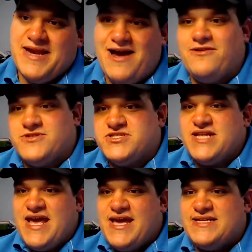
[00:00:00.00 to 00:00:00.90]
Now
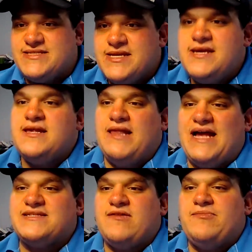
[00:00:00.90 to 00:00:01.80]
just the A's.
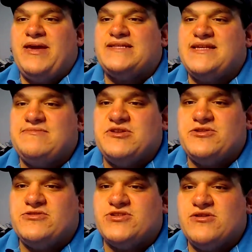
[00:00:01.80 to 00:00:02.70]
Last MLB team to
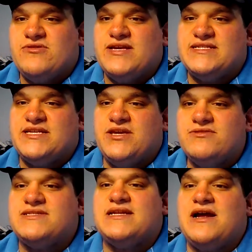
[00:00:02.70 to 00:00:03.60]
do so is
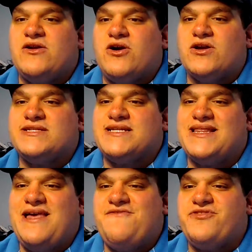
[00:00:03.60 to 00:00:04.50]
Houston on August
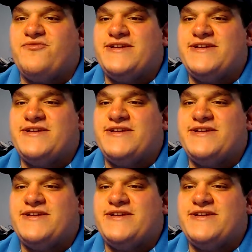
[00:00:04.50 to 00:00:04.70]
11th,